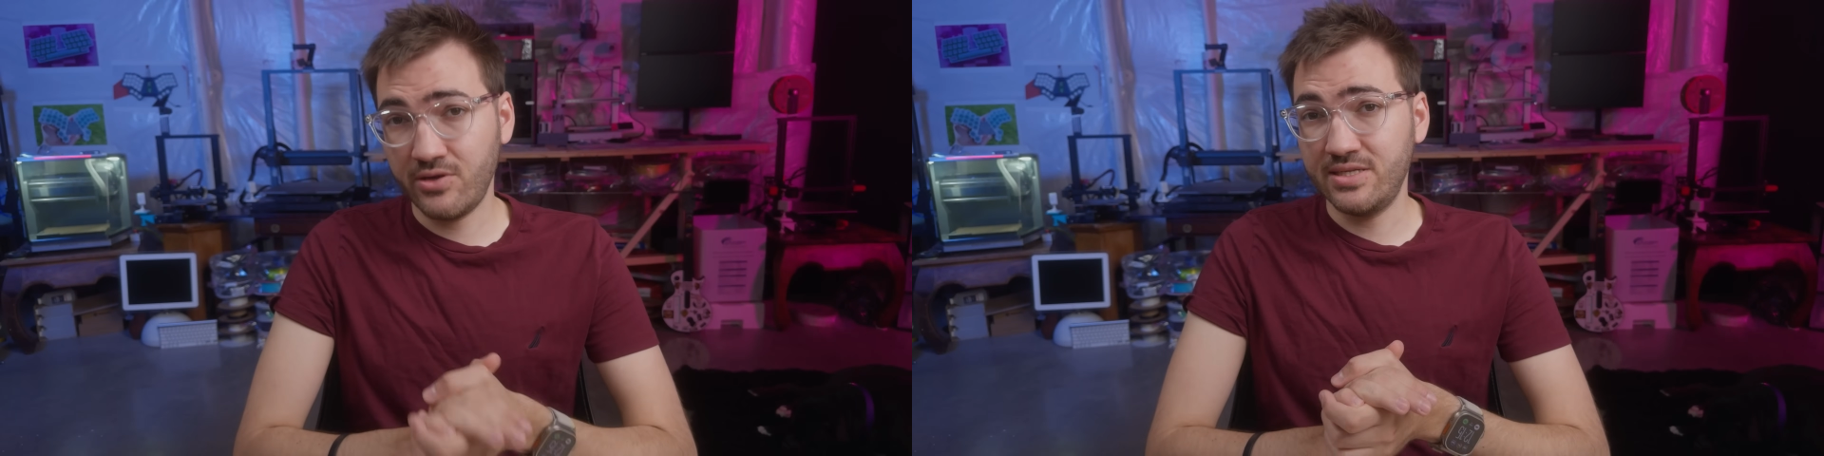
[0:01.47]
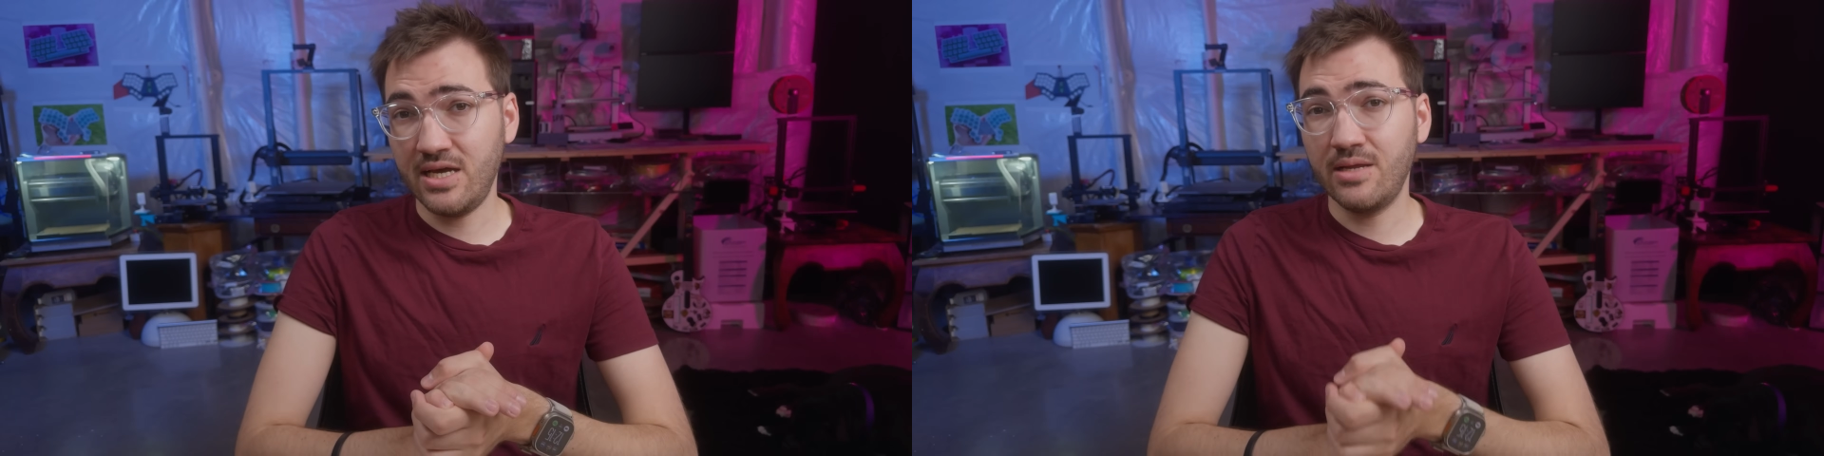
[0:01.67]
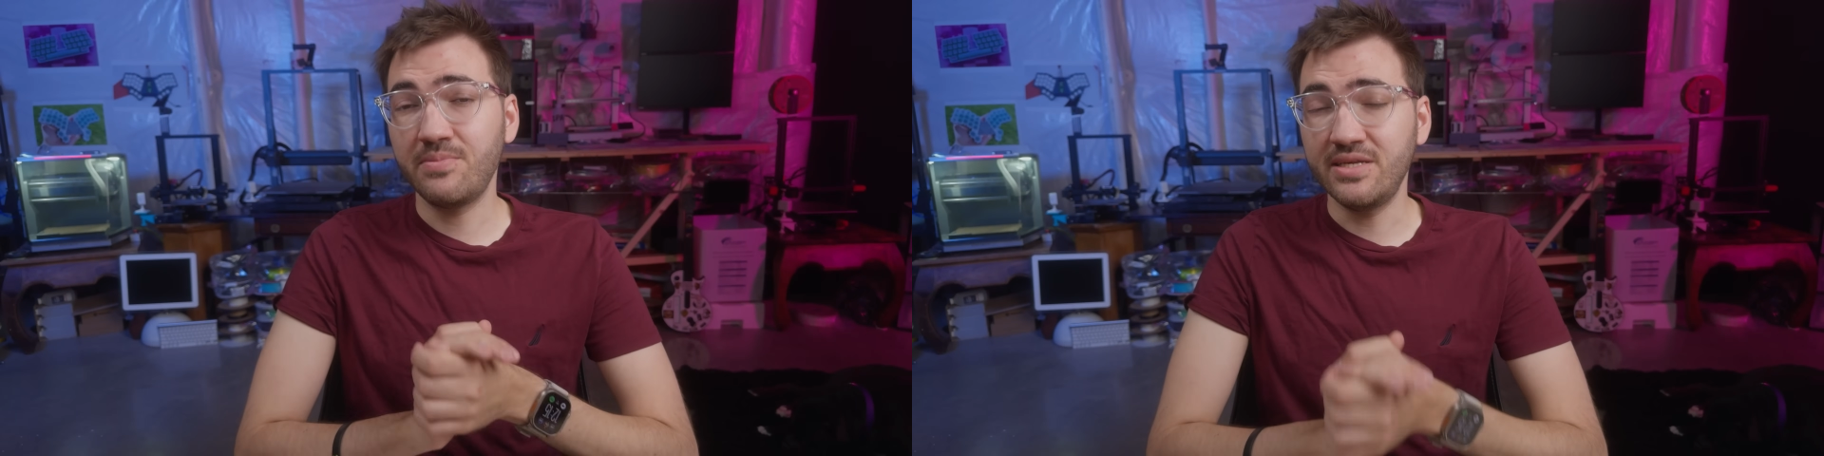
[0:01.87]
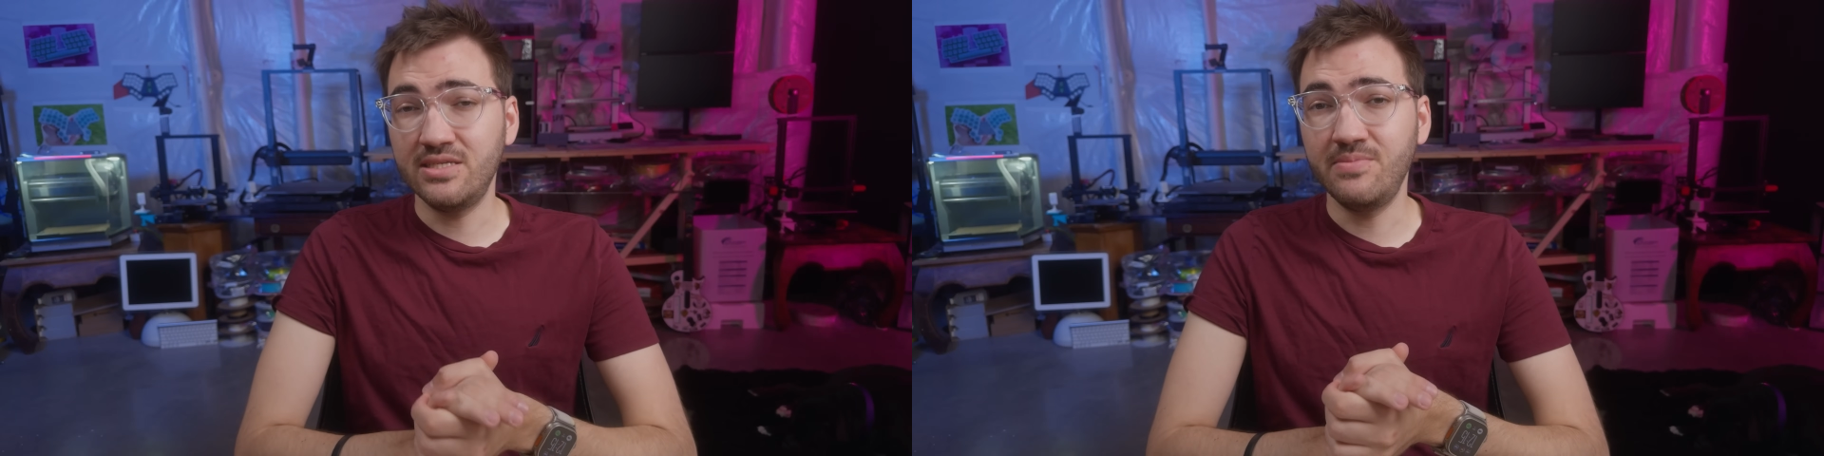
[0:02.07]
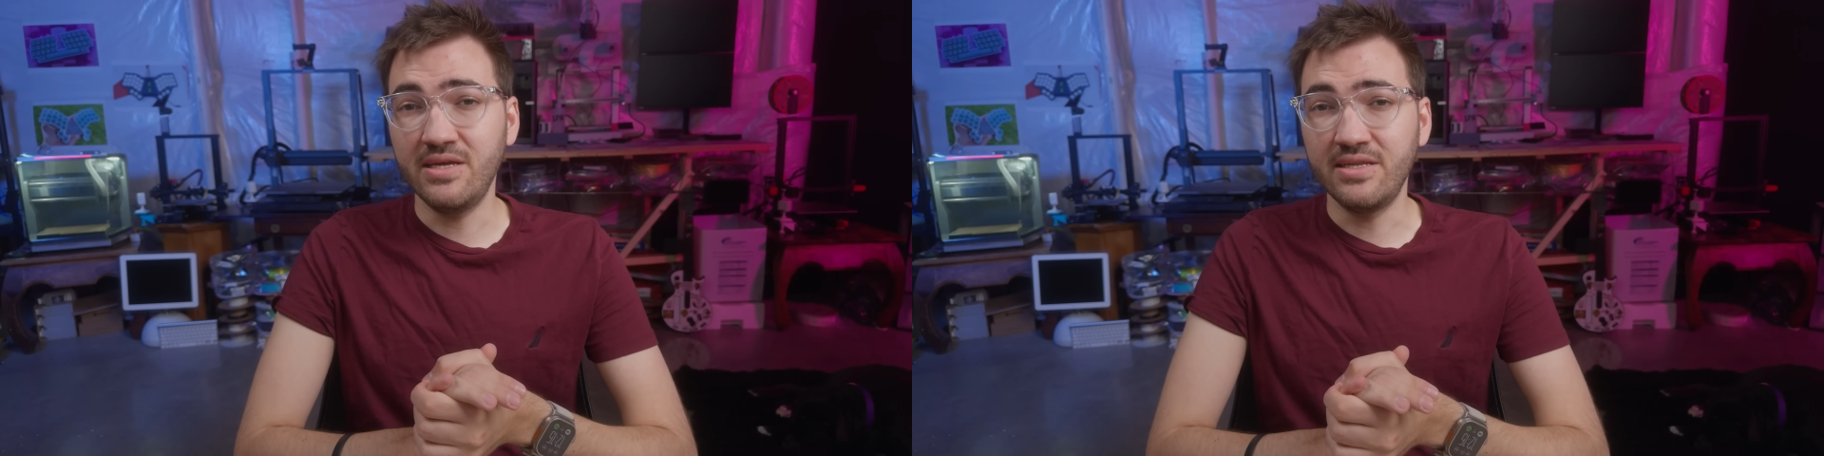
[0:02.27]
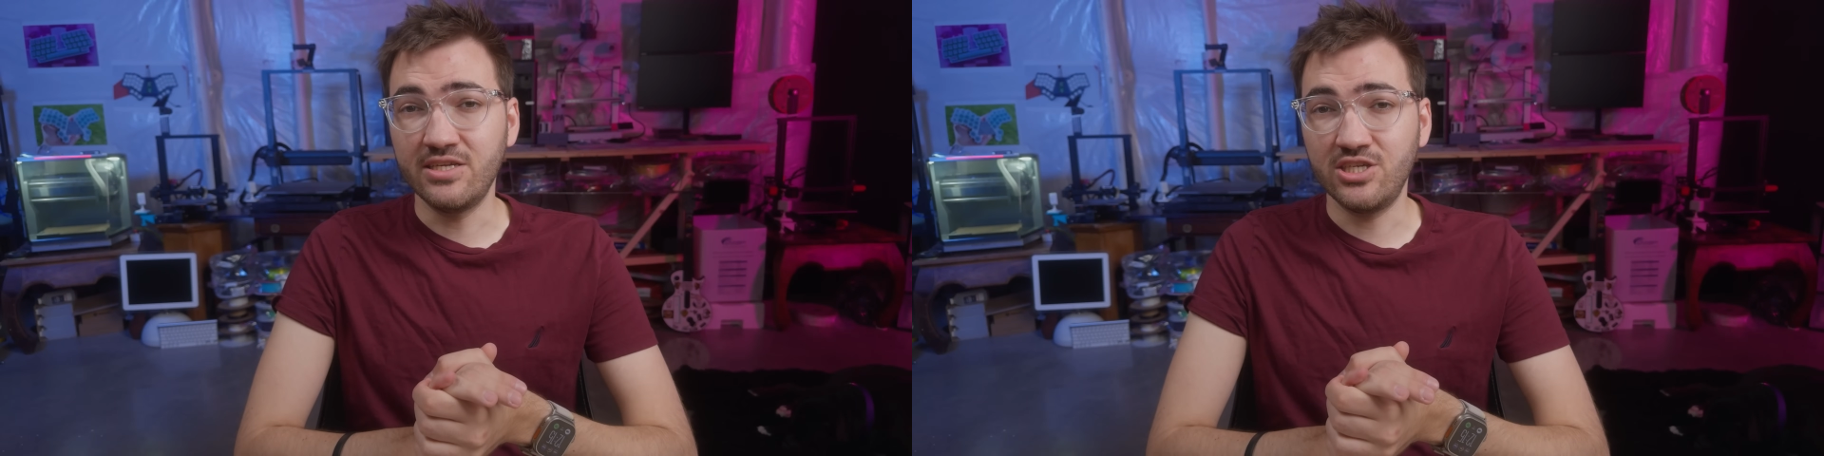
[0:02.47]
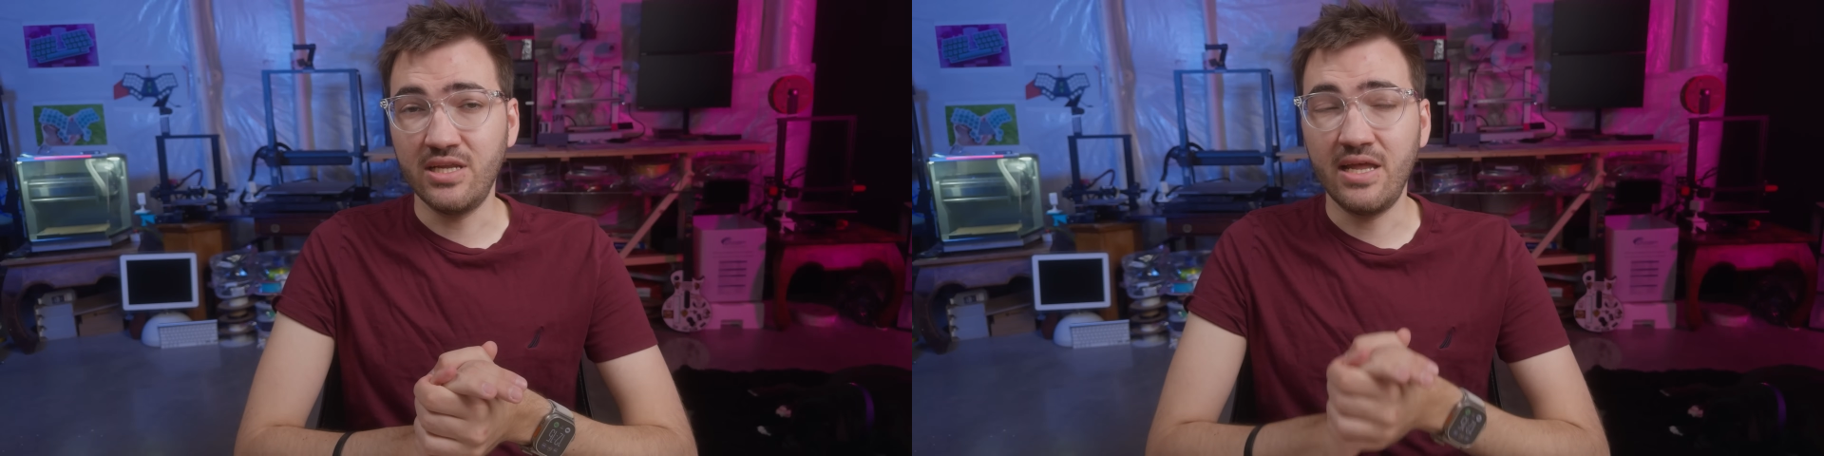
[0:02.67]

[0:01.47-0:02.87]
Katana PCB edition.